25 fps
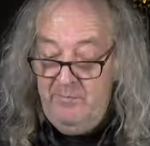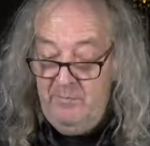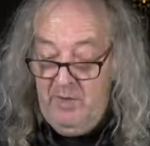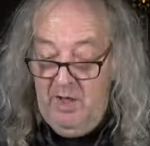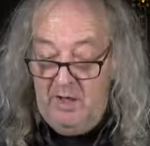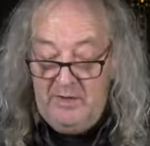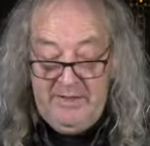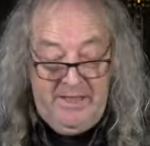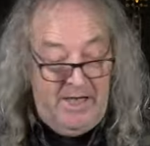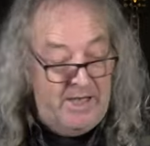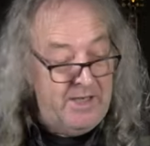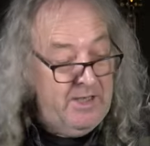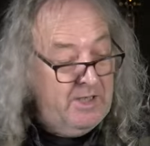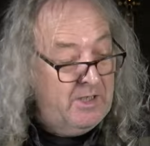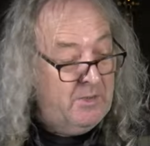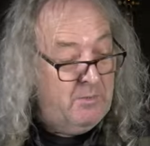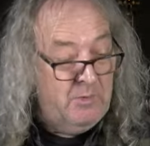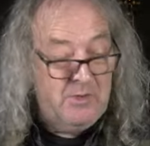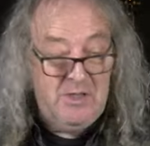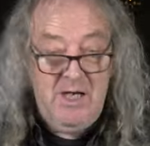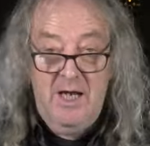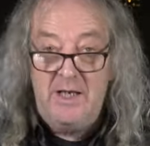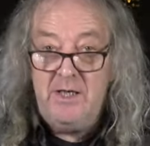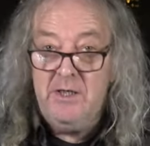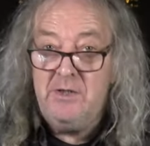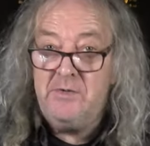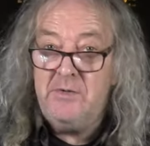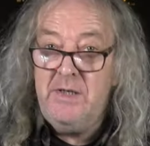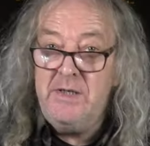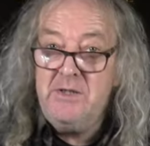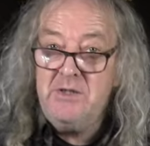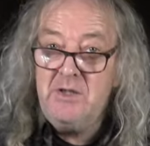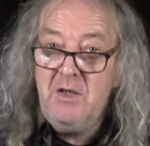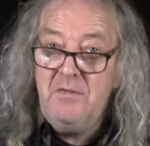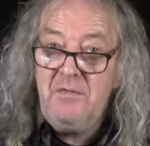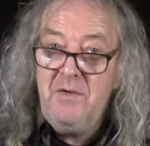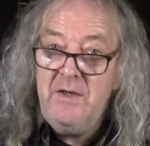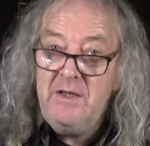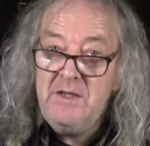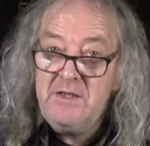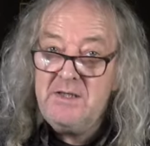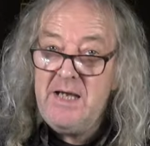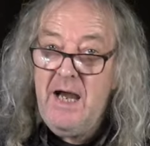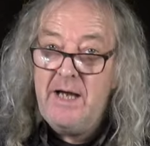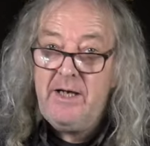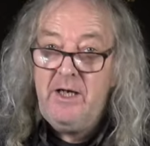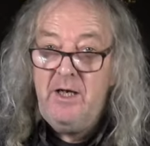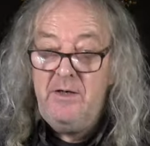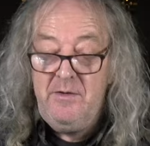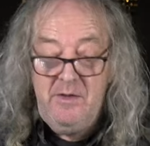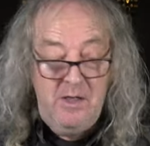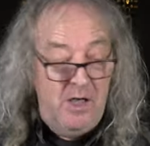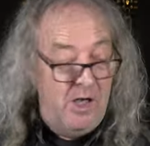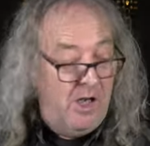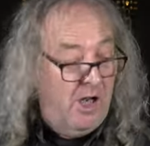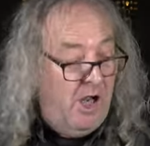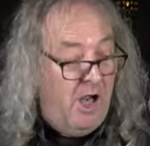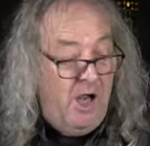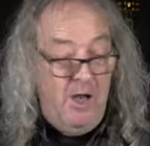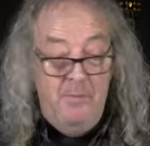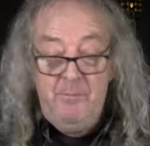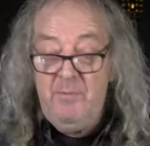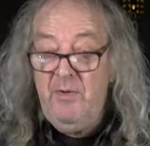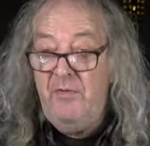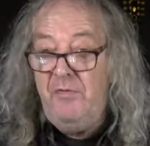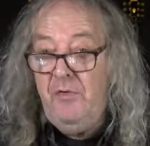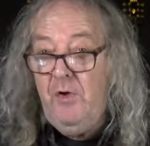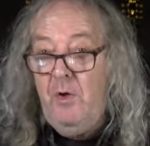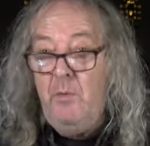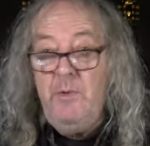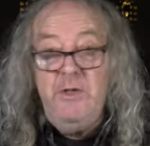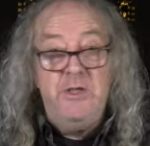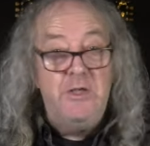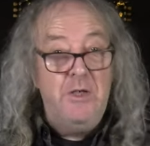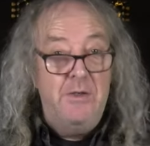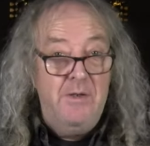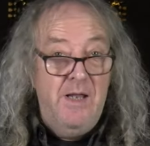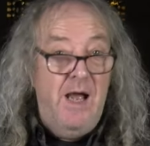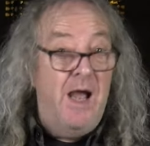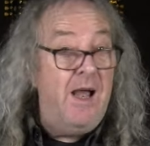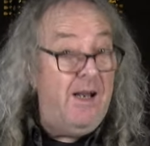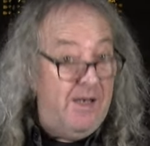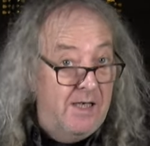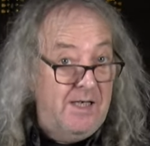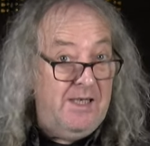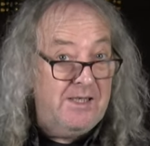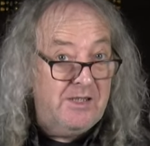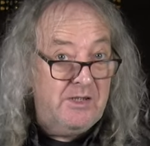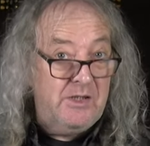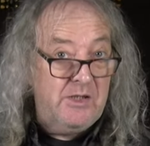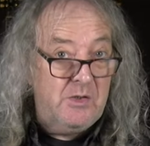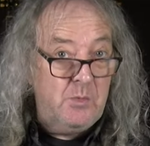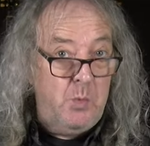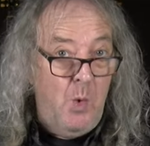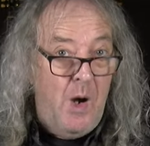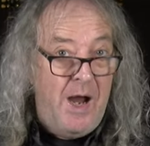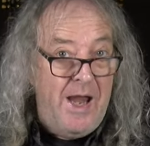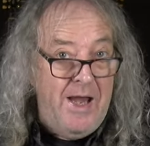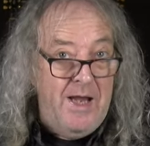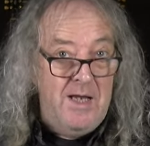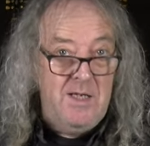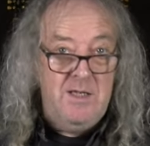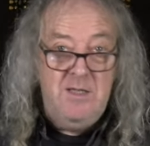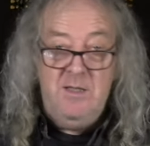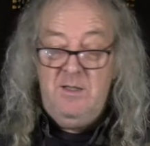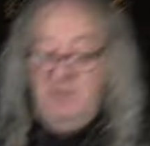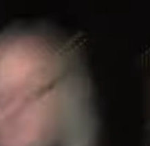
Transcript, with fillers: Okay, we'll take the strings off in a second. Uh, before we do that, let's just weigh it.